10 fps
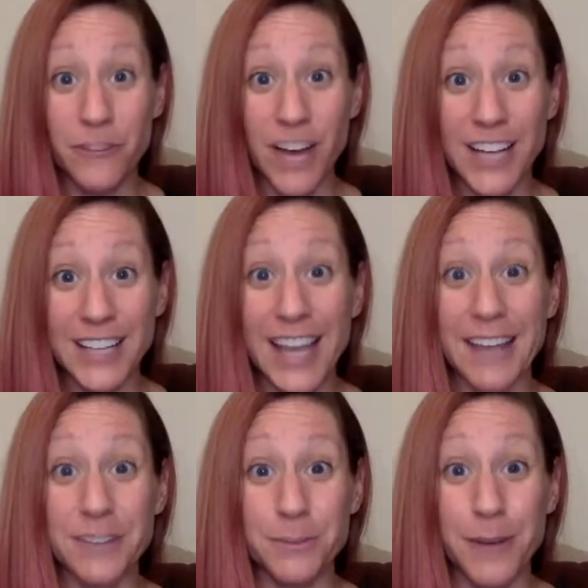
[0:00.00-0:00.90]
fun
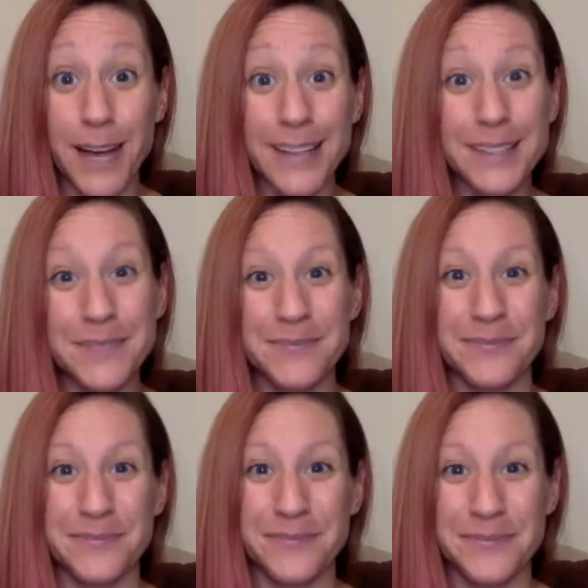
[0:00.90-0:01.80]
and run.
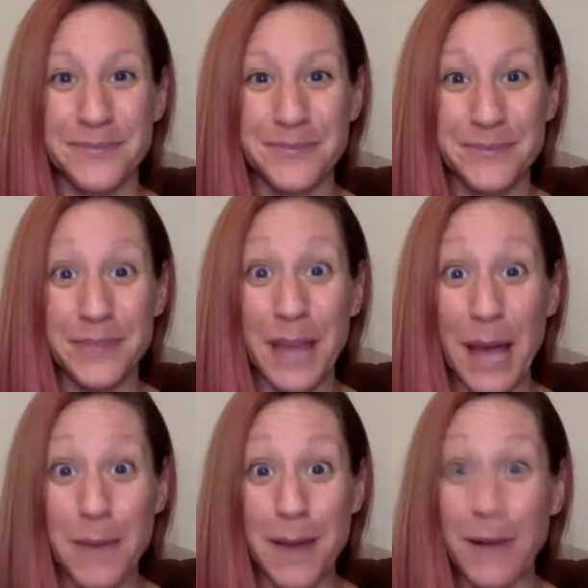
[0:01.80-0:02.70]

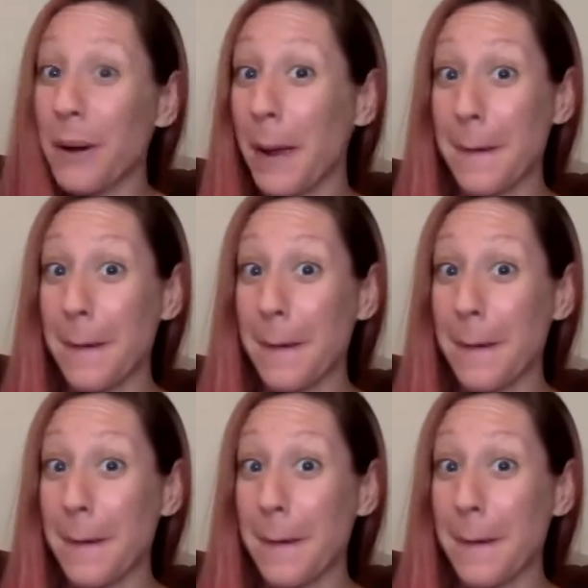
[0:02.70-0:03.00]
How about